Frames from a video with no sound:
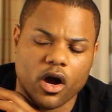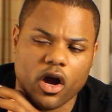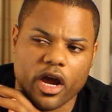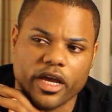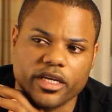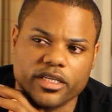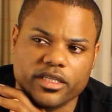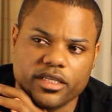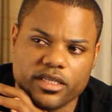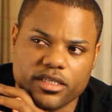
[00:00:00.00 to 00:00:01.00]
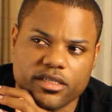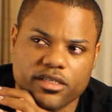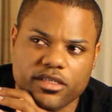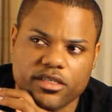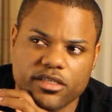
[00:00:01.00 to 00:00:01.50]
All right.
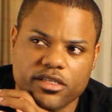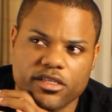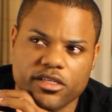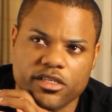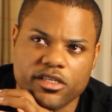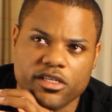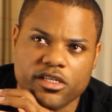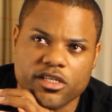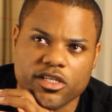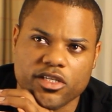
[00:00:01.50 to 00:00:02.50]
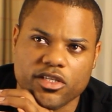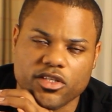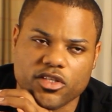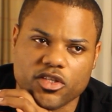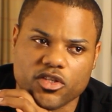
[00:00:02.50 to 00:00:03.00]

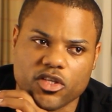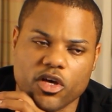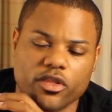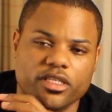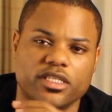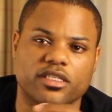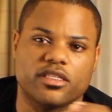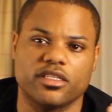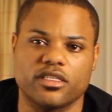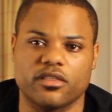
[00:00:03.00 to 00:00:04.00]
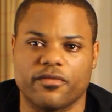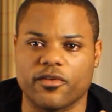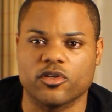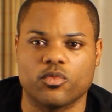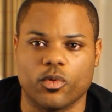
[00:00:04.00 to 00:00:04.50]
So this is the
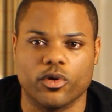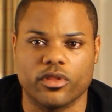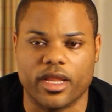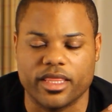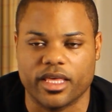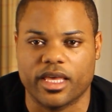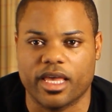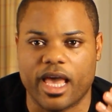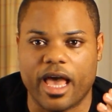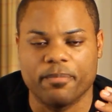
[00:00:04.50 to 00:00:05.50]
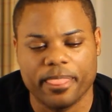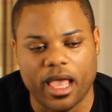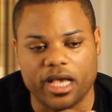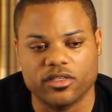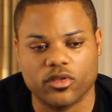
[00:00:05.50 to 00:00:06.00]
first word that I think I got.
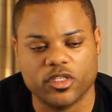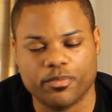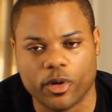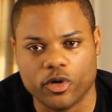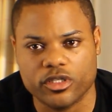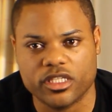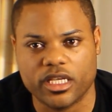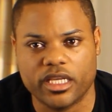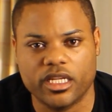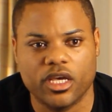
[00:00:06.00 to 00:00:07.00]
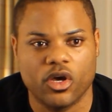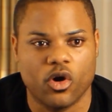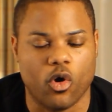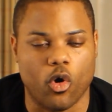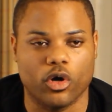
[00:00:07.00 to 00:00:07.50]
I saw this person
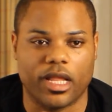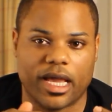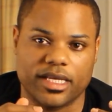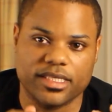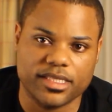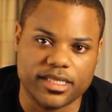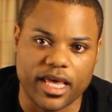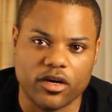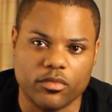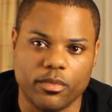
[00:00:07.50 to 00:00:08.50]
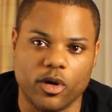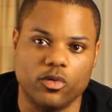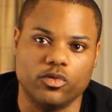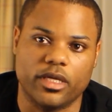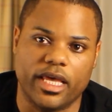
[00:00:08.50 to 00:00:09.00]
on like a
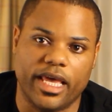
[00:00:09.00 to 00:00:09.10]
sailboat,